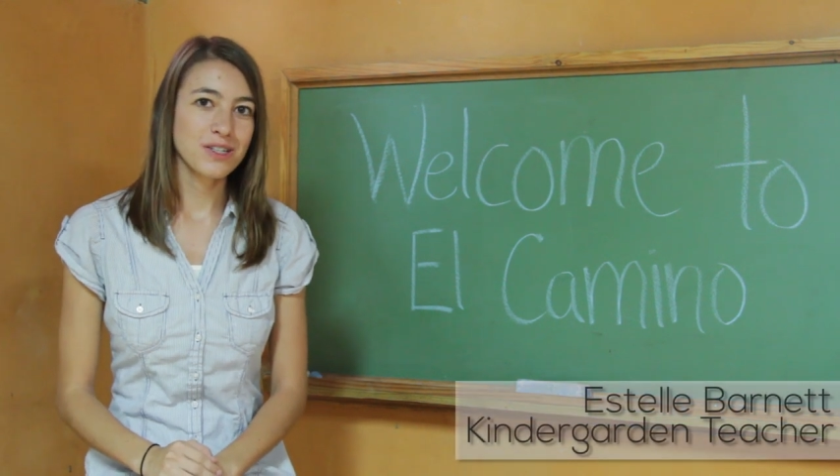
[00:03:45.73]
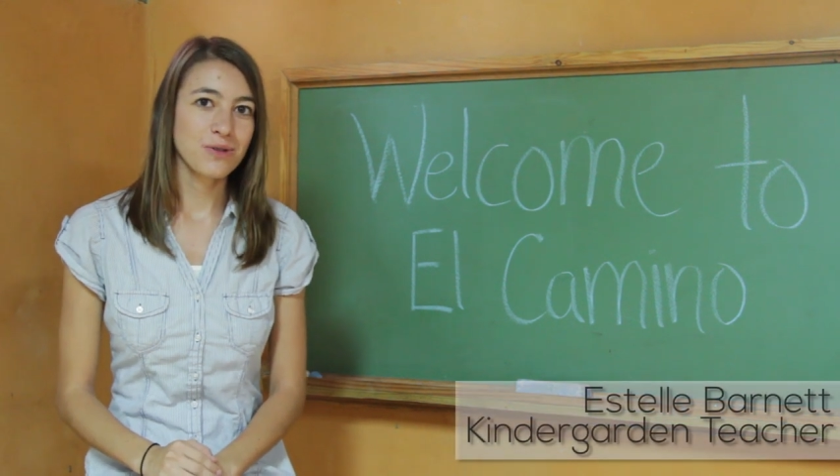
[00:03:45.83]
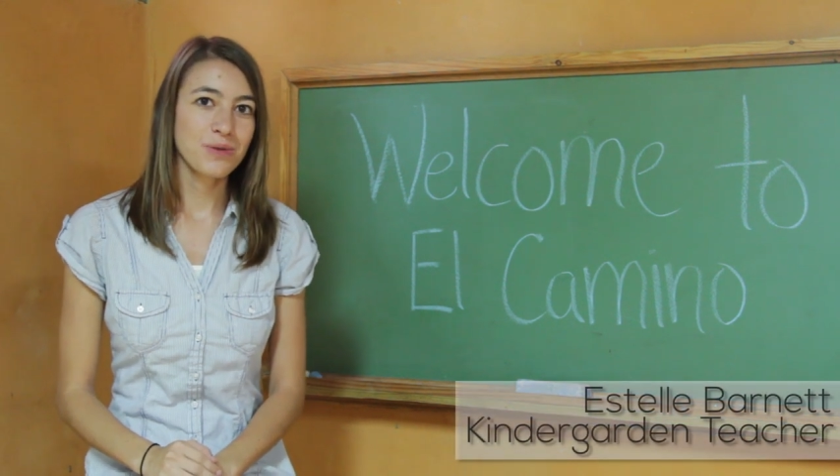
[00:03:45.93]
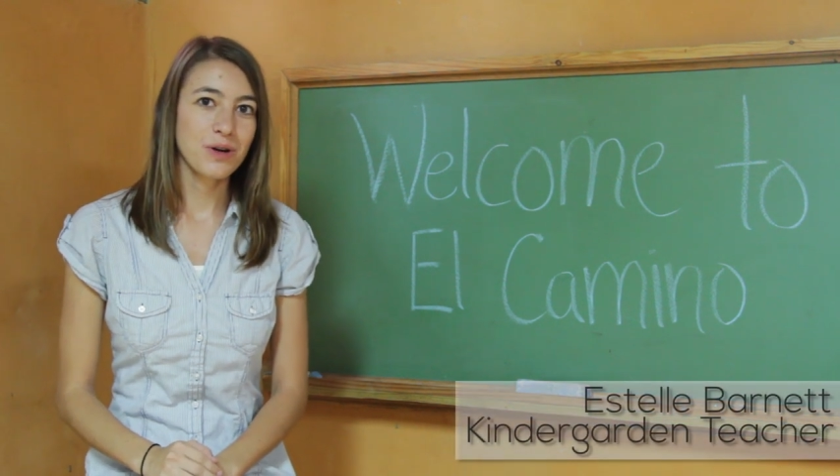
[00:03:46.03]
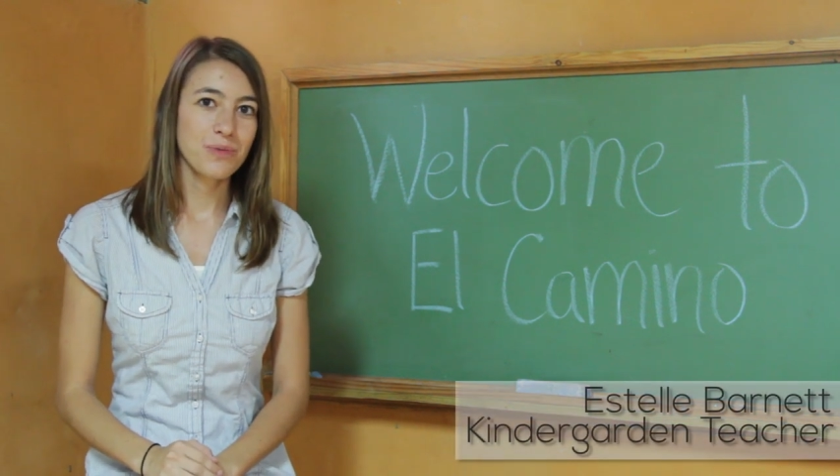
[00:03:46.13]
is
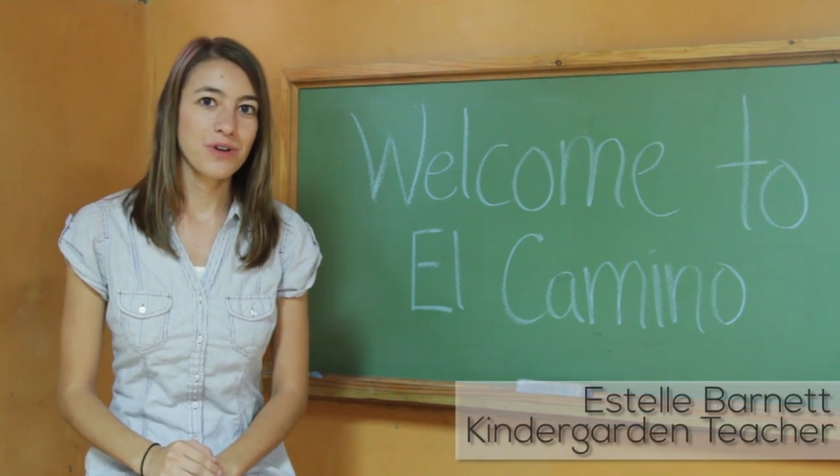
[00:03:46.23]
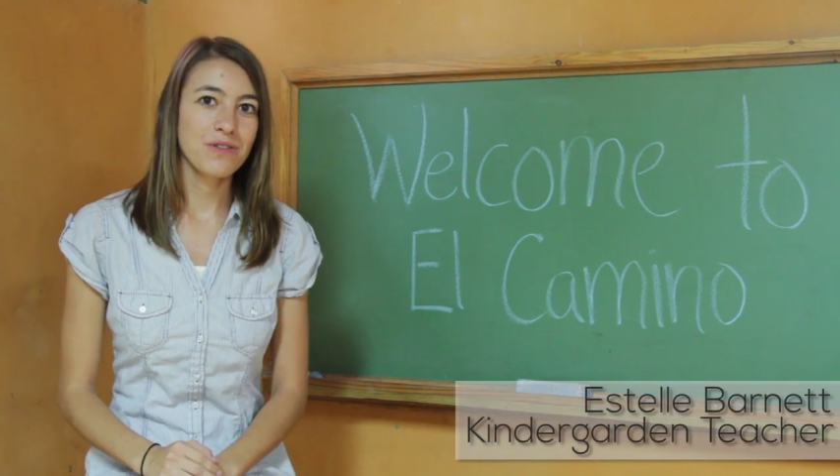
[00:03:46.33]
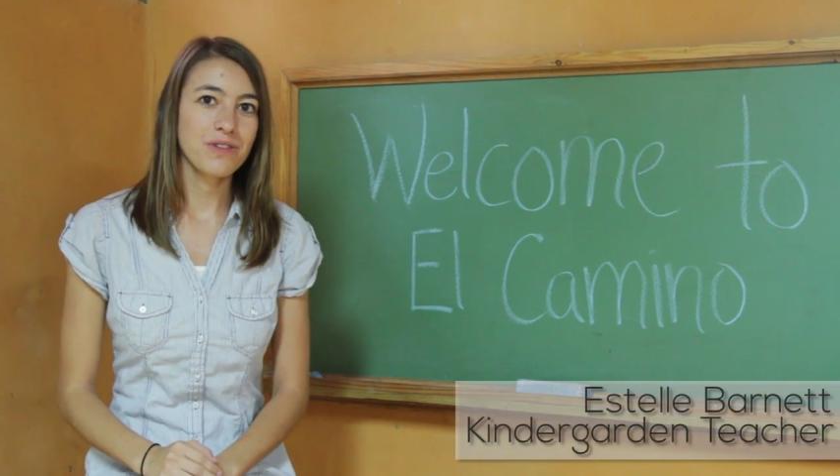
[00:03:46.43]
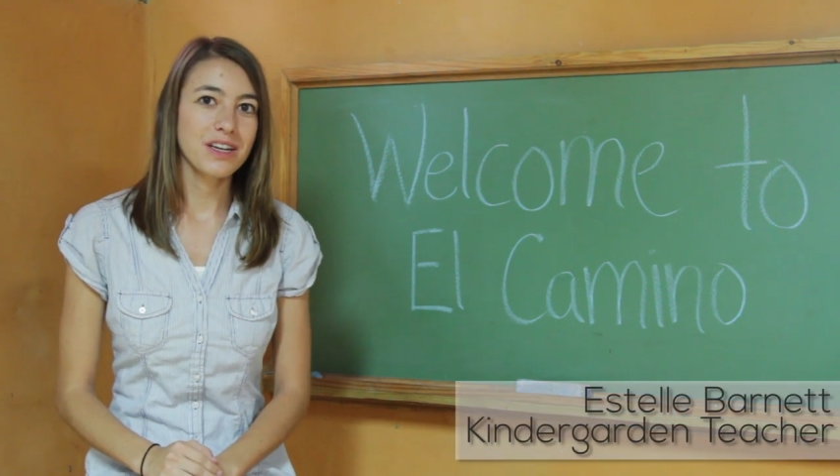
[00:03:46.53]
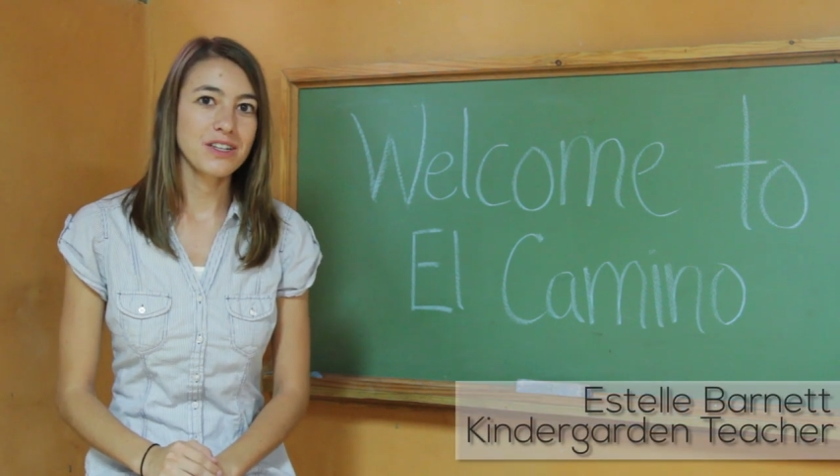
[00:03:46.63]
a real
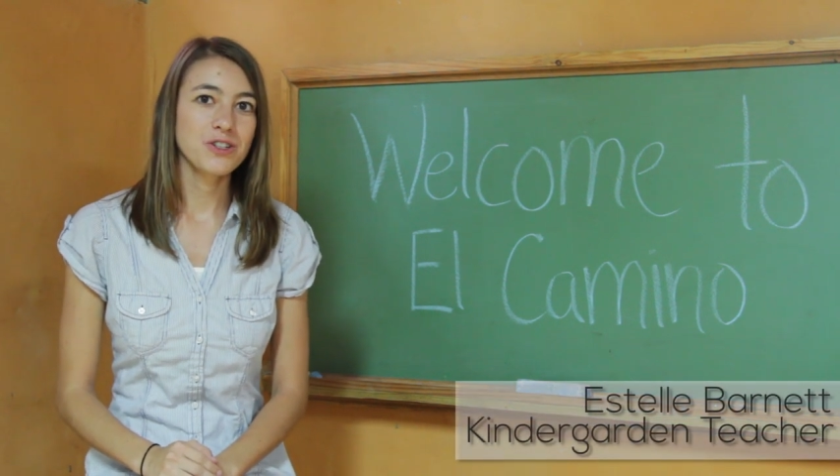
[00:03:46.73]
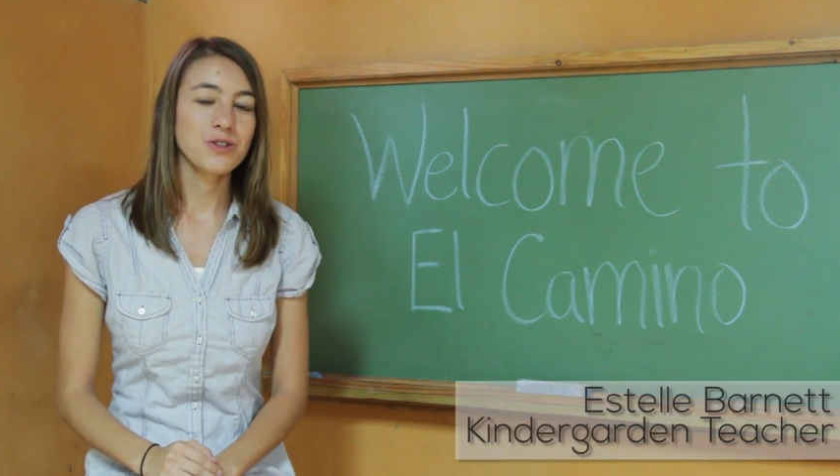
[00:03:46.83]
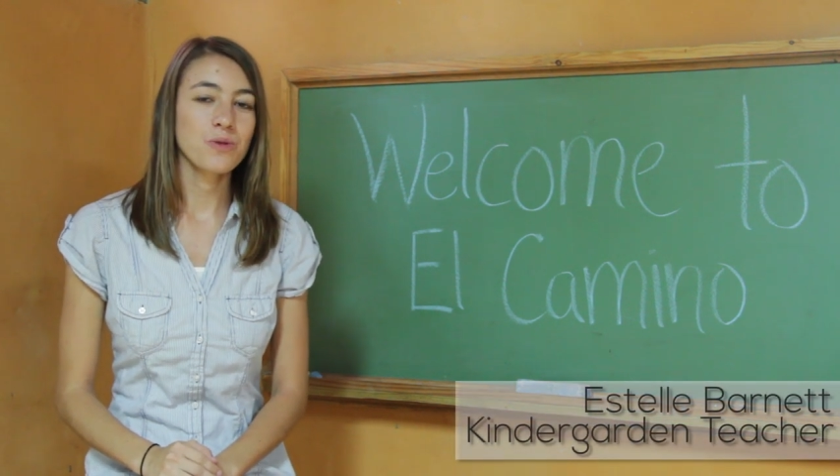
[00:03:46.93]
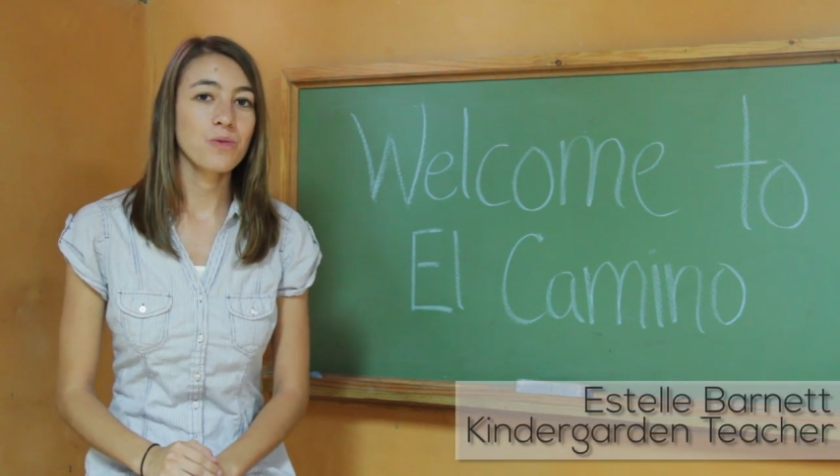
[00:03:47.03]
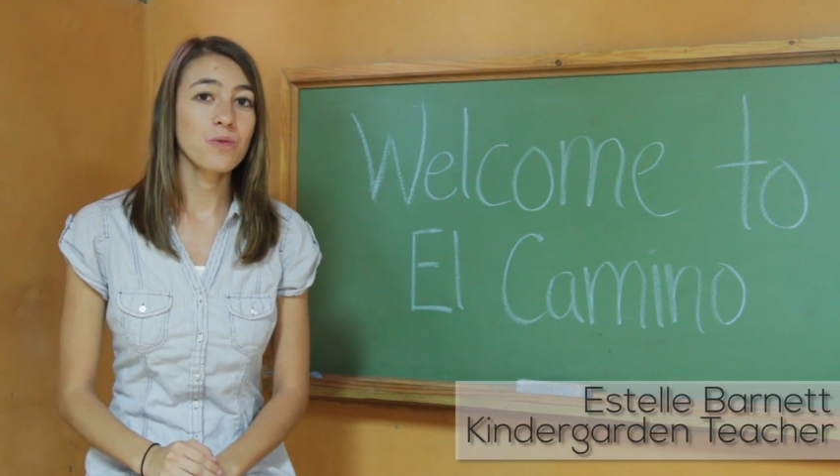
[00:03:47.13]

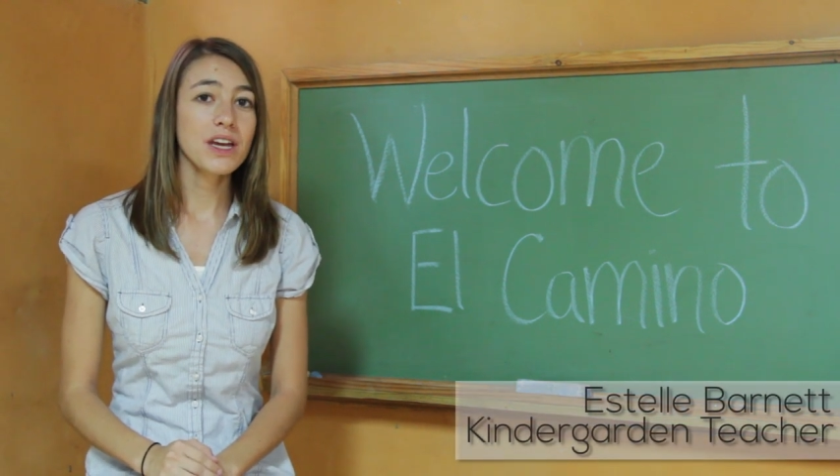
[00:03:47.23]
privilege.